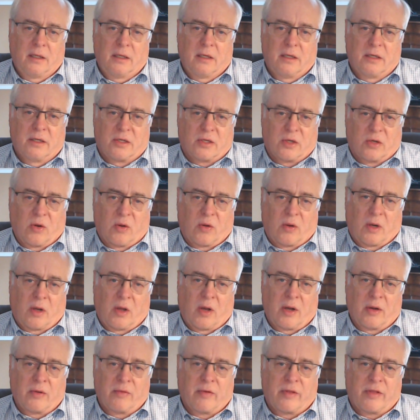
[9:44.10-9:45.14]
to go
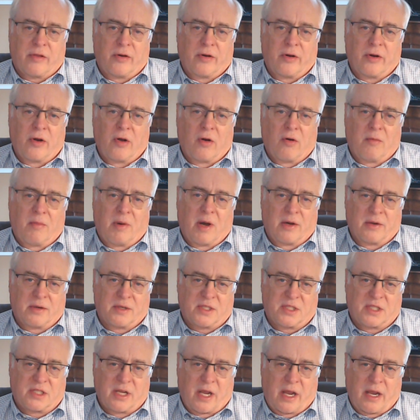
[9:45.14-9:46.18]
along with your no bounce
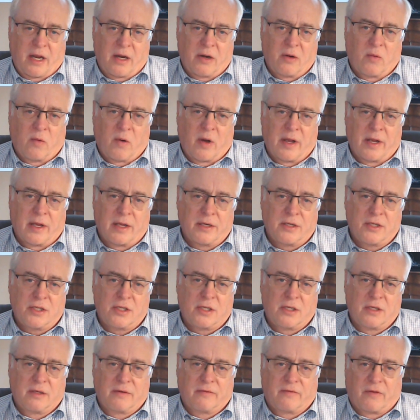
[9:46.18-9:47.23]
sand
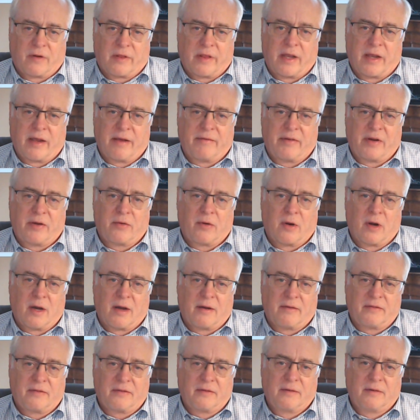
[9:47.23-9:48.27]
wedge for the heavy
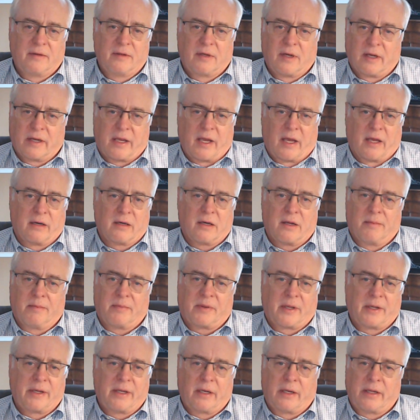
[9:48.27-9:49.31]
rough. Again,
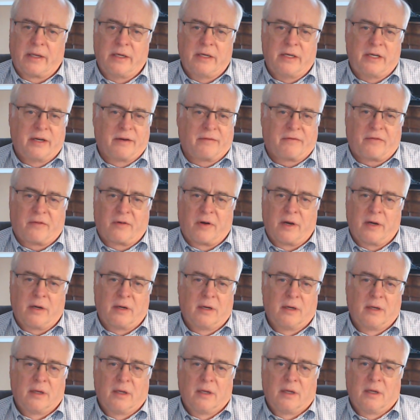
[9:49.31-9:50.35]
completely different
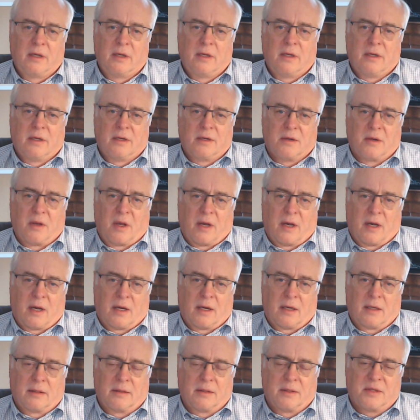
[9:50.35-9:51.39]

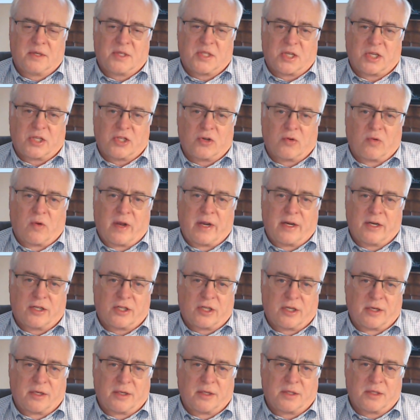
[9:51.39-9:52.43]

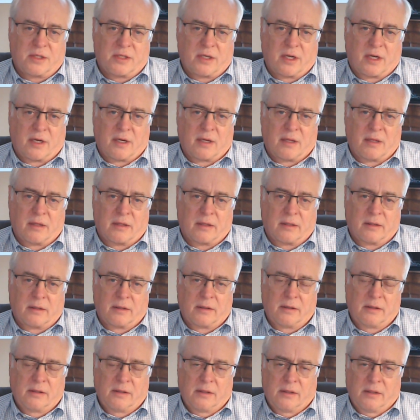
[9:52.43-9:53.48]
situations.
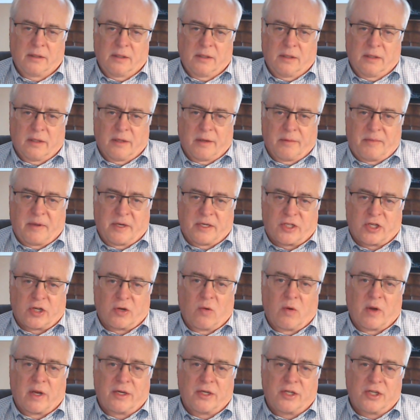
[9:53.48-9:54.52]
The pitching
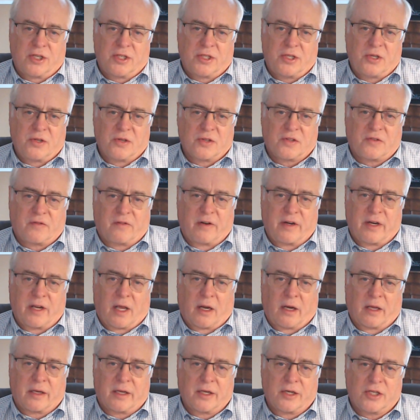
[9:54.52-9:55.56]
wedge is used for
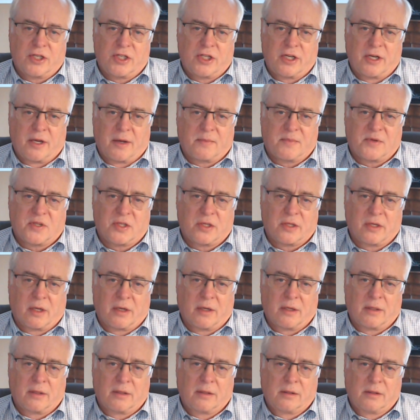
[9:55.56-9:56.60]
delicate chips.
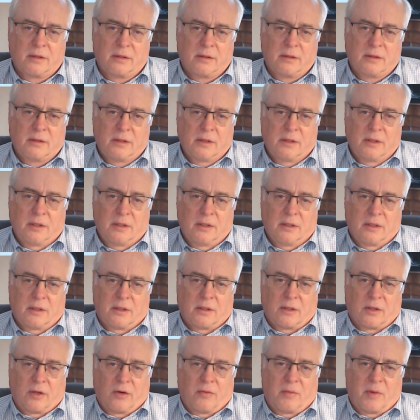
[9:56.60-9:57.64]
The
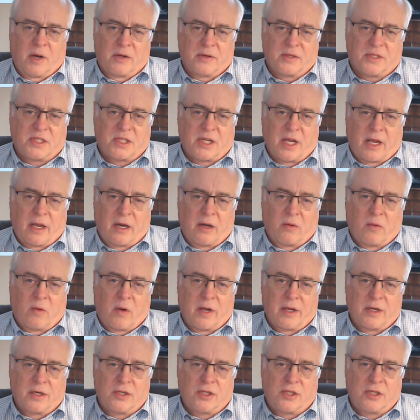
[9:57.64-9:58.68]
low bounce sand
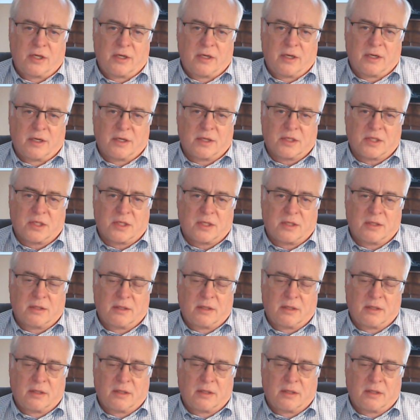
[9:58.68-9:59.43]
wedge is